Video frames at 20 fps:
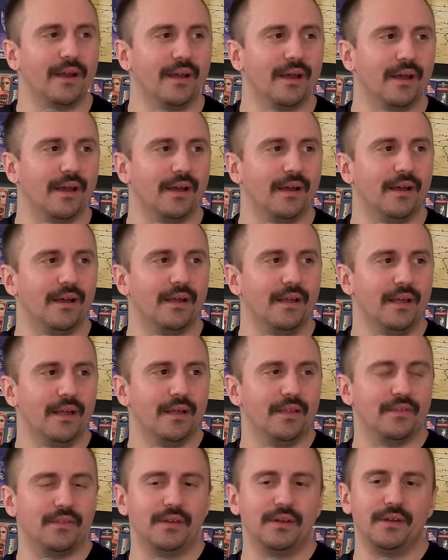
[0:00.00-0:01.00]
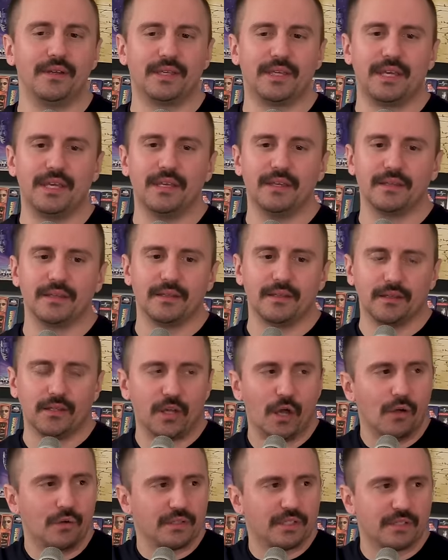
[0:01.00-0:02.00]
the king of the
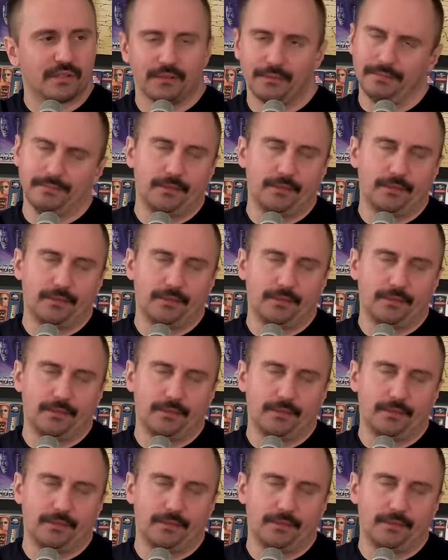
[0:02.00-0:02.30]
ghosts or